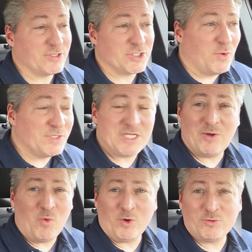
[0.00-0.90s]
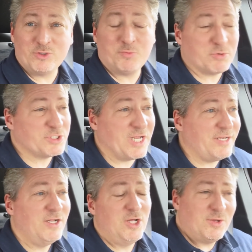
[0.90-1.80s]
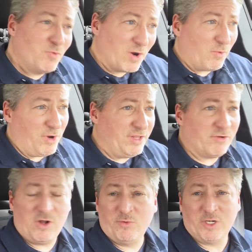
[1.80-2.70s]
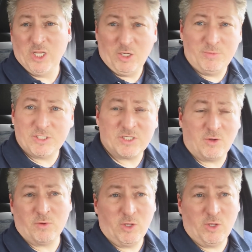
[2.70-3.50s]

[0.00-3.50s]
There's always that 1 or 2% where we're either going a little bit slower,